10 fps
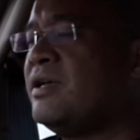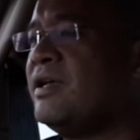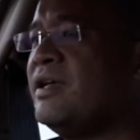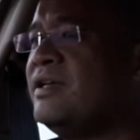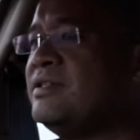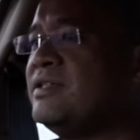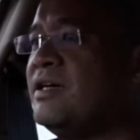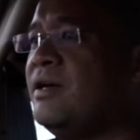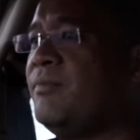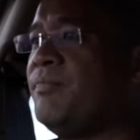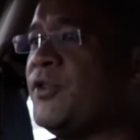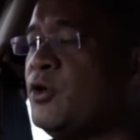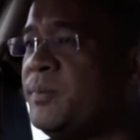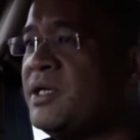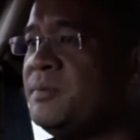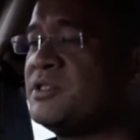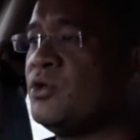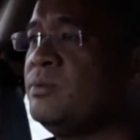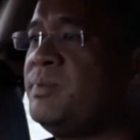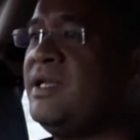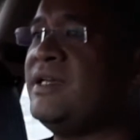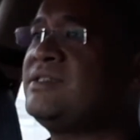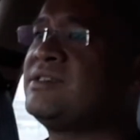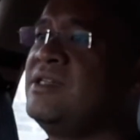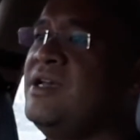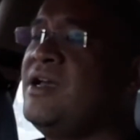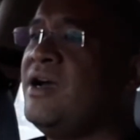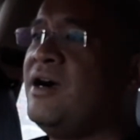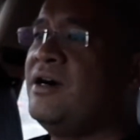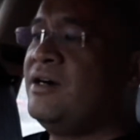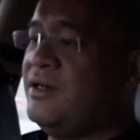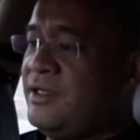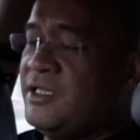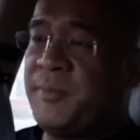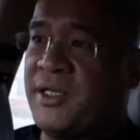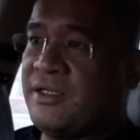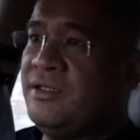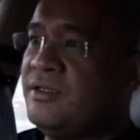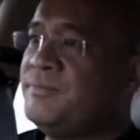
and he opened up his own place, independent,